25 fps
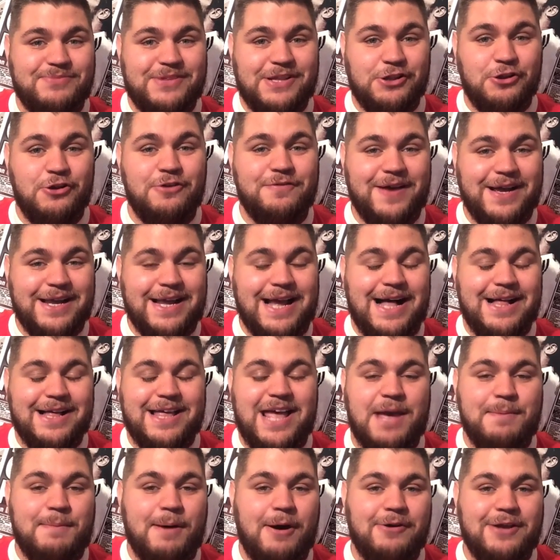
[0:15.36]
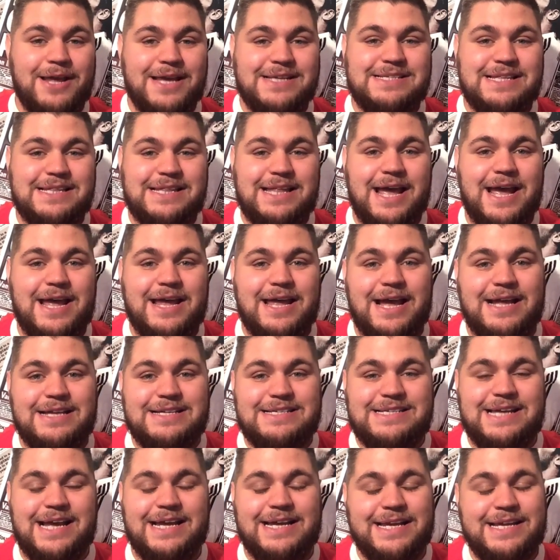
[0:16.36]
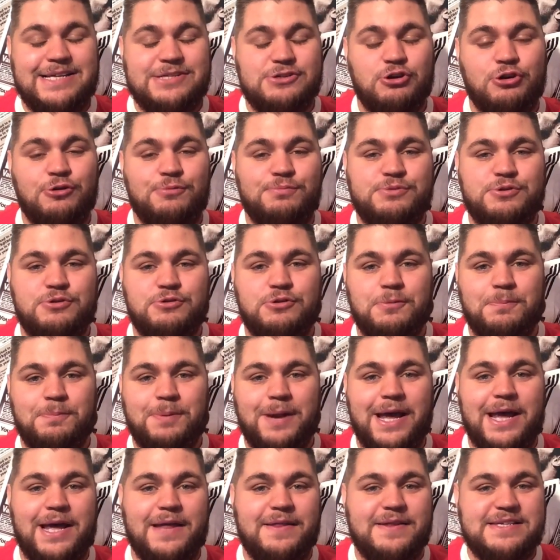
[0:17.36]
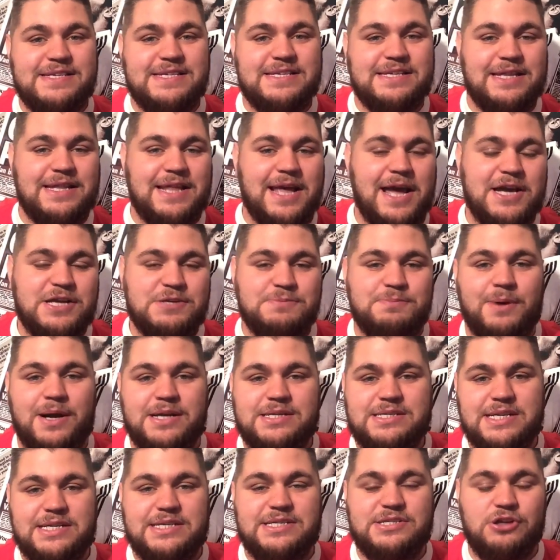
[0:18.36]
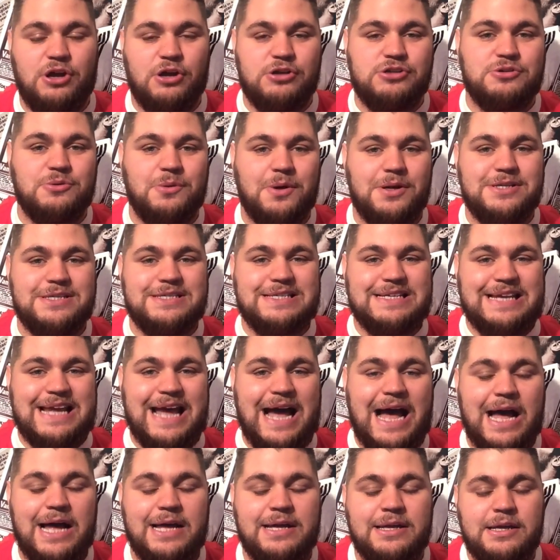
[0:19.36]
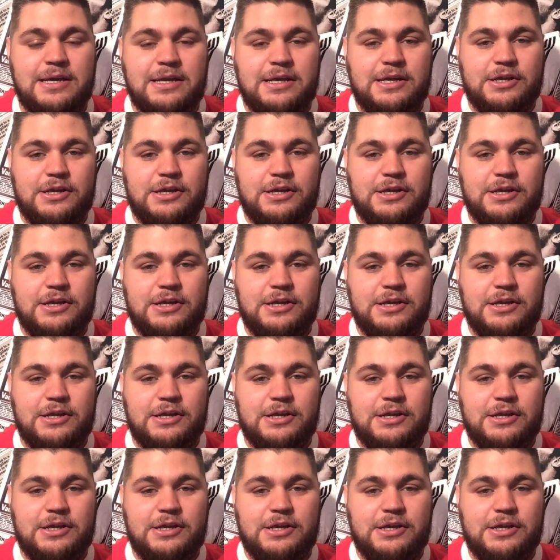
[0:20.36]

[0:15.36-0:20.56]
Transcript: Louis van Gaal came out yesterday and said it's up to the player. This is in the Express, and this is also on Sky.